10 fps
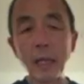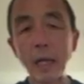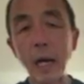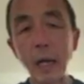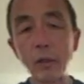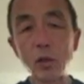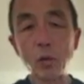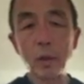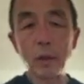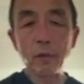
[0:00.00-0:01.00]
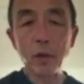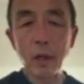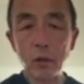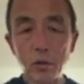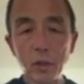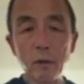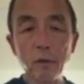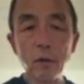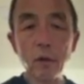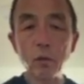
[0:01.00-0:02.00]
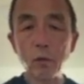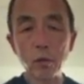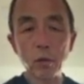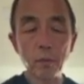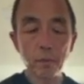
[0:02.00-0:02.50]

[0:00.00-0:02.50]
a conduit for energy to flow through.